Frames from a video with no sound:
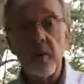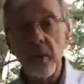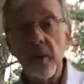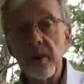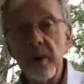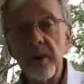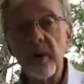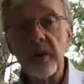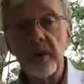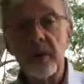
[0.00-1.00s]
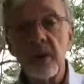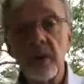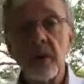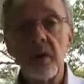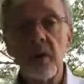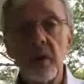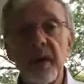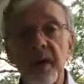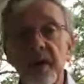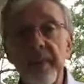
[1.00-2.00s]
one of the books.
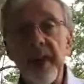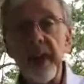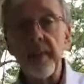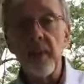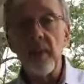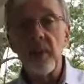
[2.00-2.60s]
It's the Bible.